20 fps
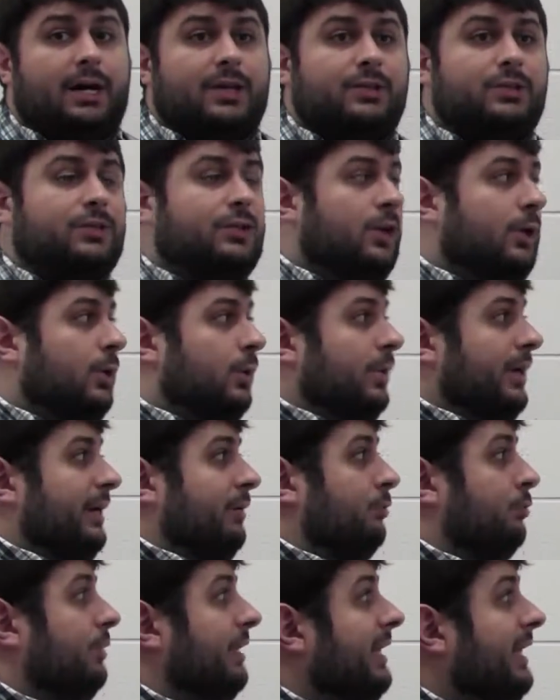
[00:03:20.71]
So
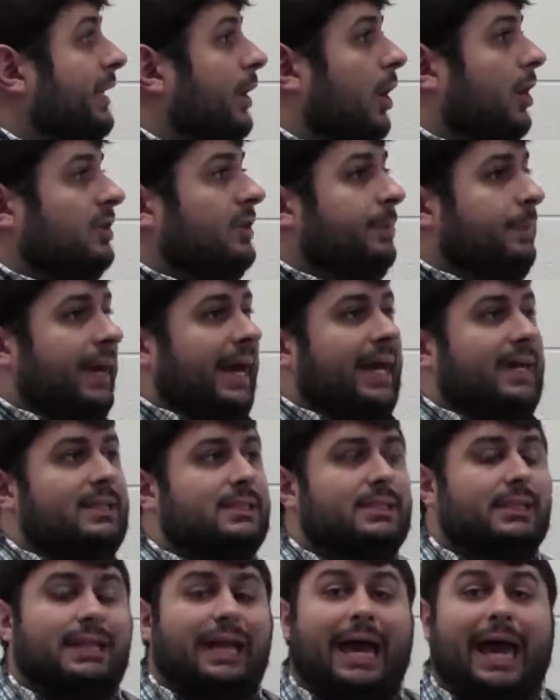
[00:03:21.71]
it really all
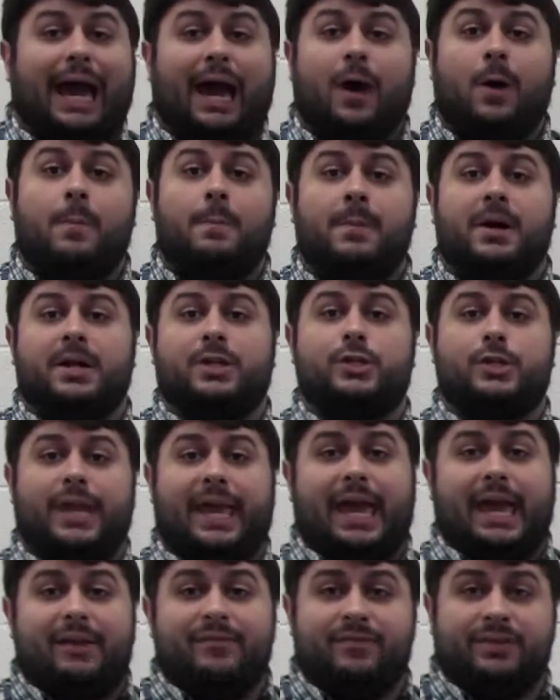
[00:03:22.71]
depends on how
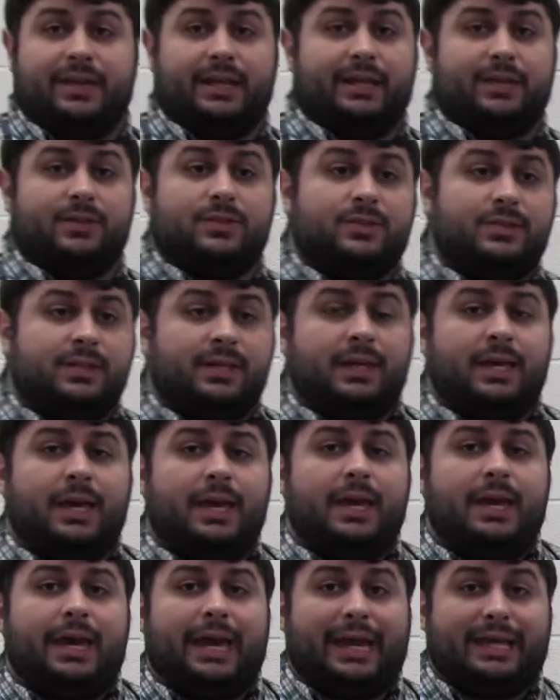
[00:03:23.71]
much evidence
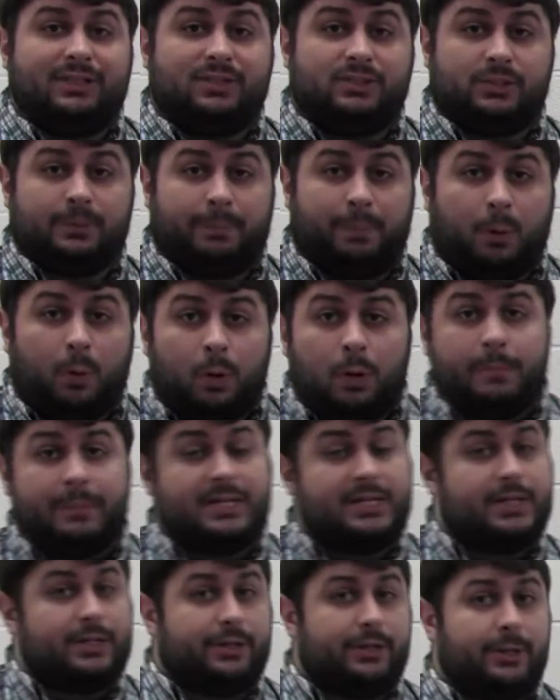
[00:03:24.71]
and support
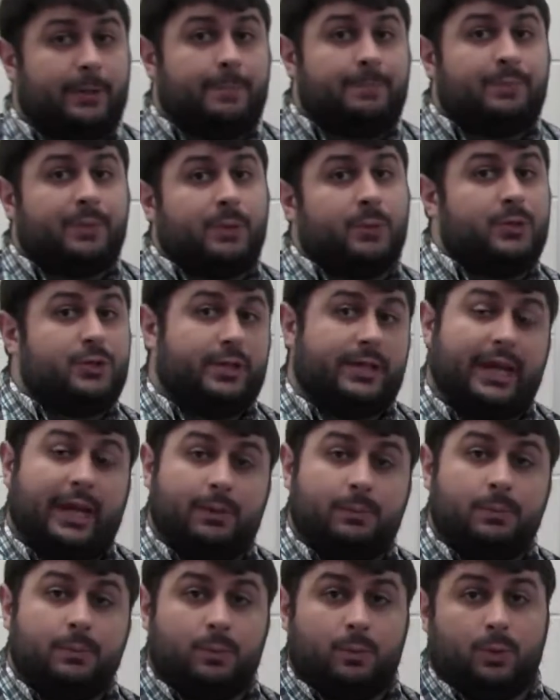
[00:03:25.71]
material, which
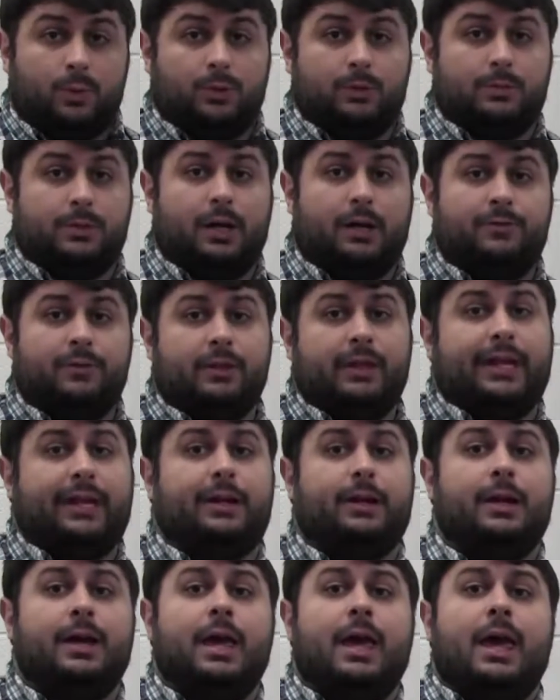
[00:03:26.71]
again we'll cover
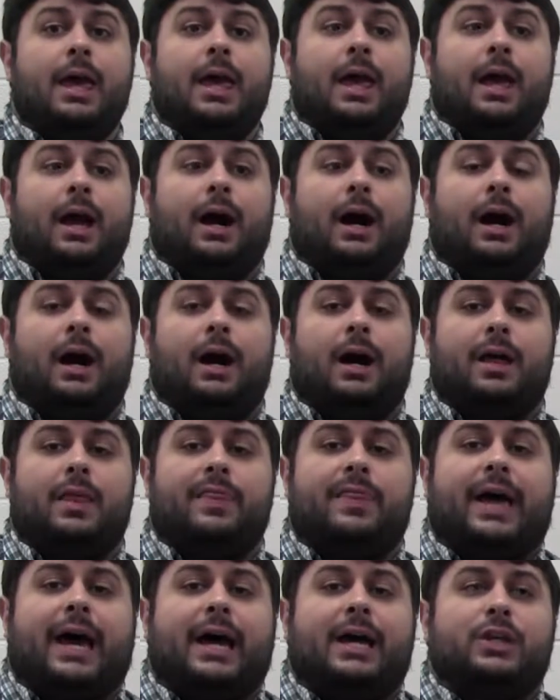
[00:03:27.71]
later,
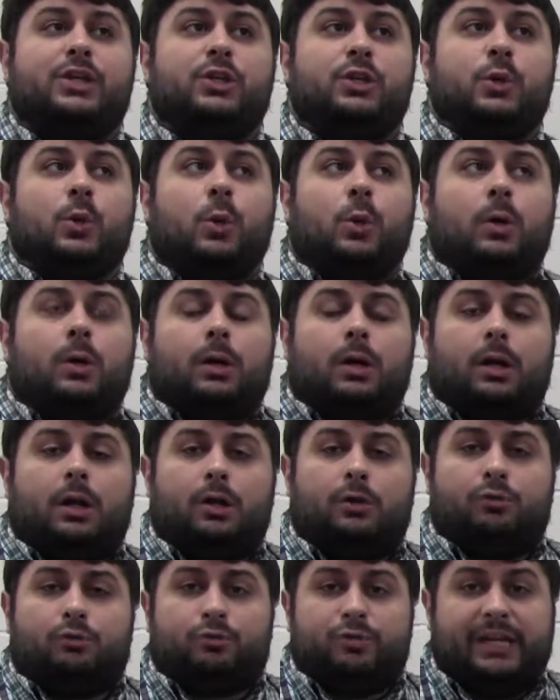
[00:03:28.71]
that your
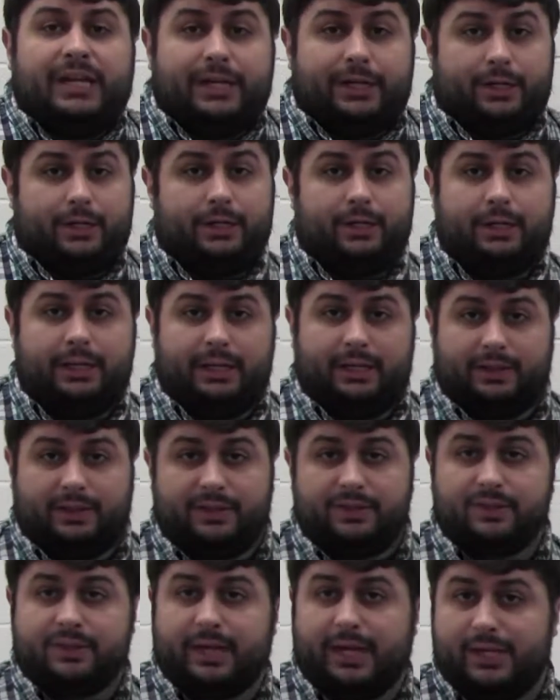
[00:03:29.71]
reader, in
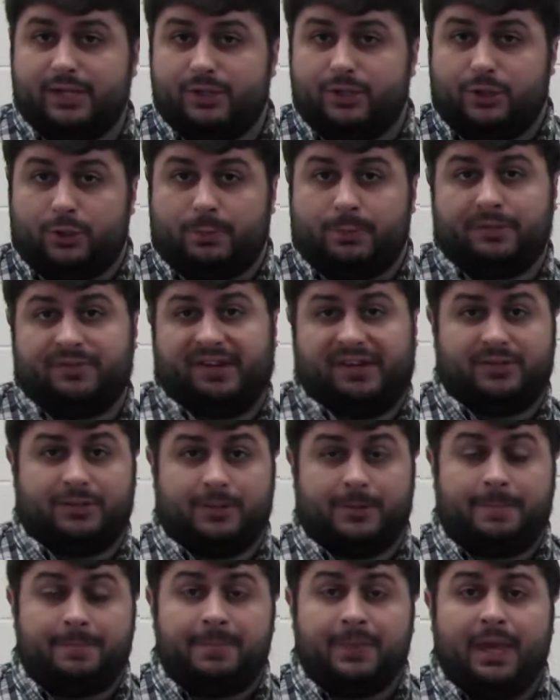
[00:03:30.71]
this case your
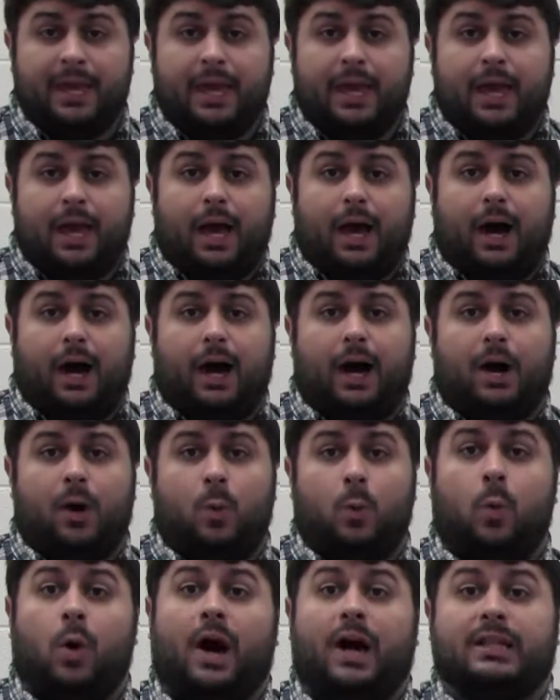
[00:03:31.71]
professor,
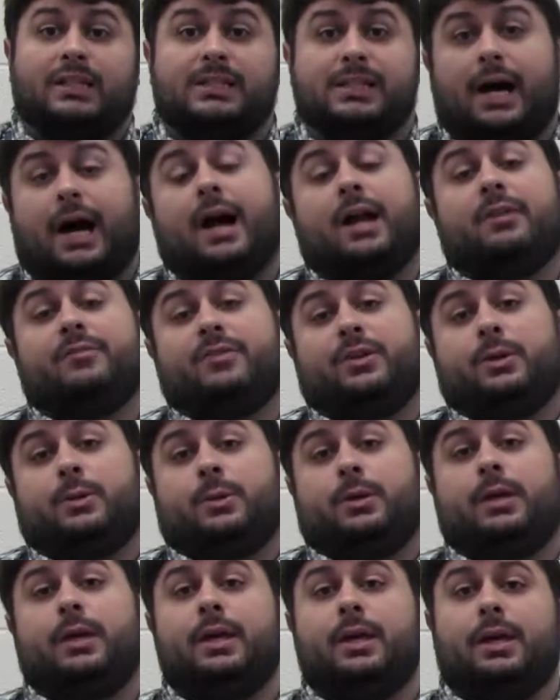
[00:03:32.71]
wants out of you.